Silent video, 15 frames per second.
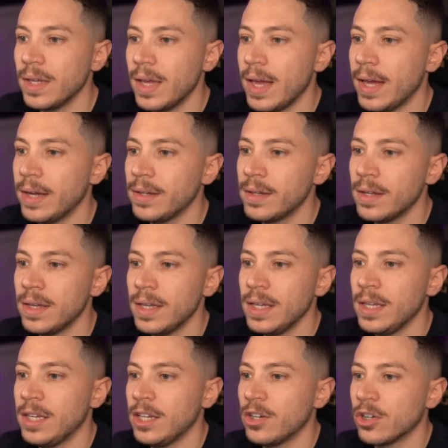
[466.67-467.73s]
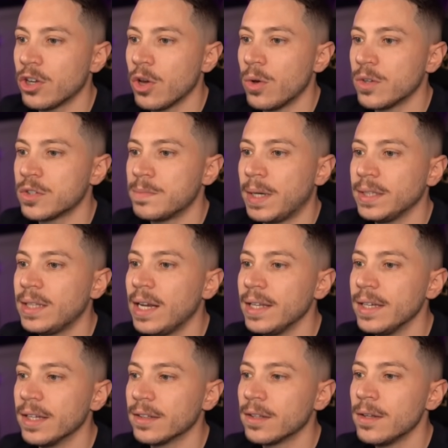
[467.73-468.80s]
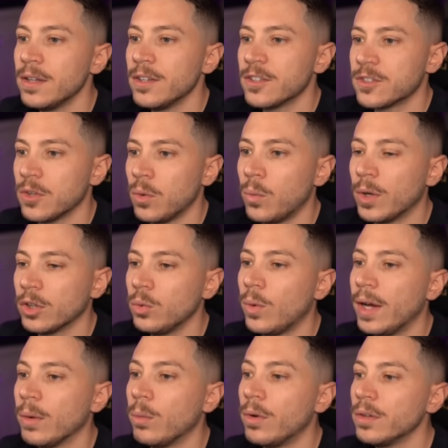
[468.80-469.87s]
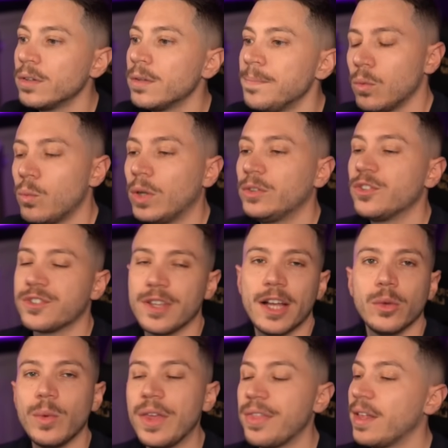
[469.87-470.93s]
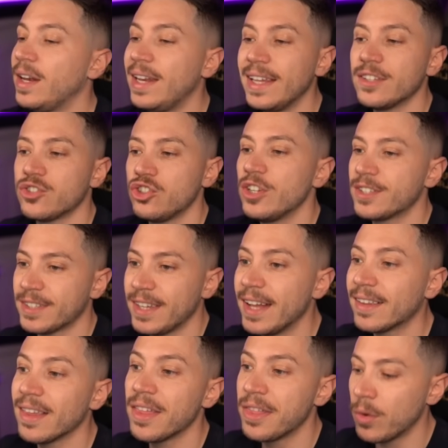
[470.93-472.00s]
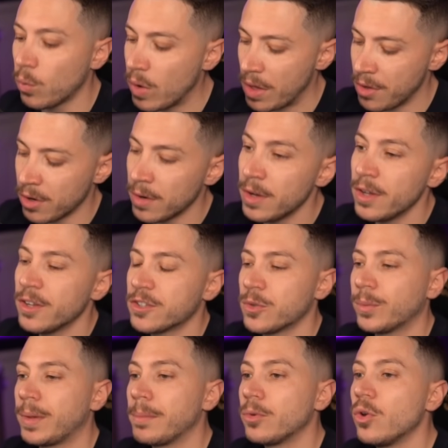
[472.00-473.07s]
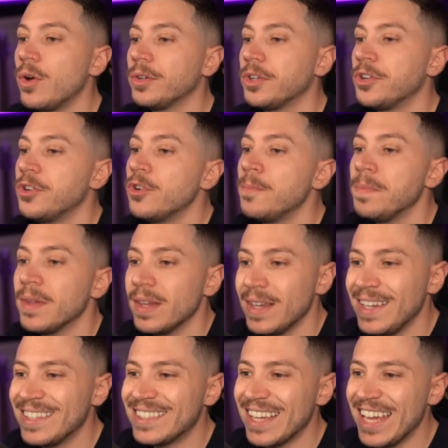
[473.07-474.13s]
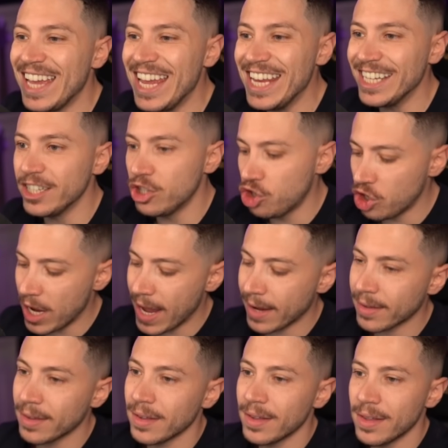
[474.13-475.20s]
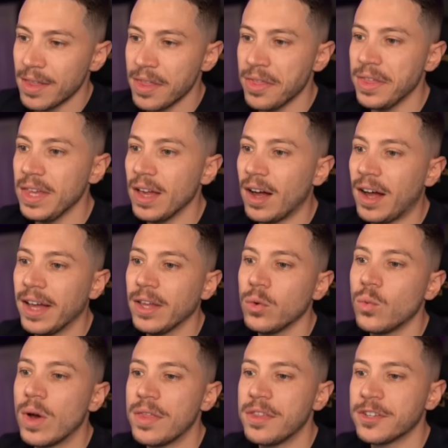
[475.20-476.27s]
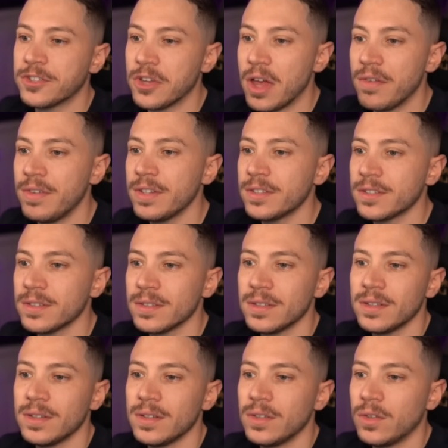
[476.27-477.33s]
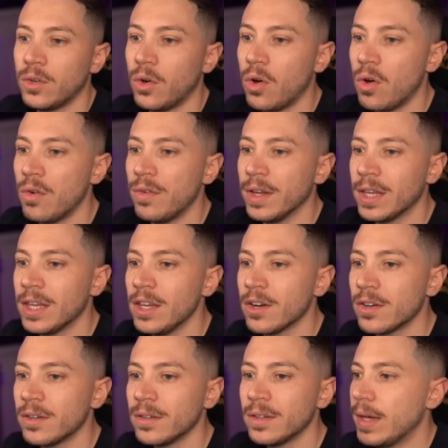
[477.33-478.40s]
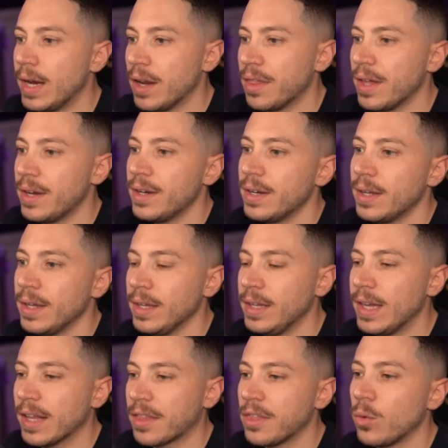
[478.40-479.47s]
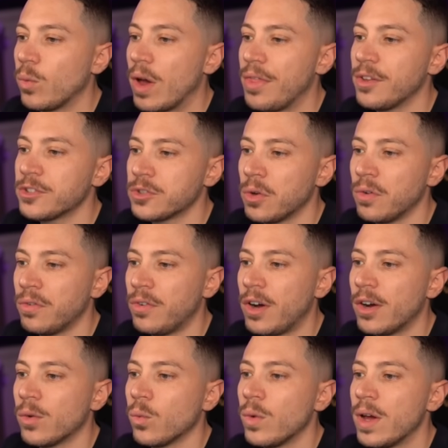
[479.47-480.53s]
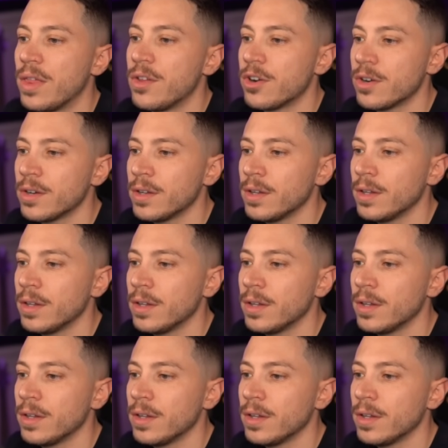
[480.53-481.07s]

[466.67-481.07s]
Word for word: and here goes my delegate. So what do I want? Well, to start with, let's just get the weather. So what I'm going to do is inject the iWeather service over here and then get the weather. So var weather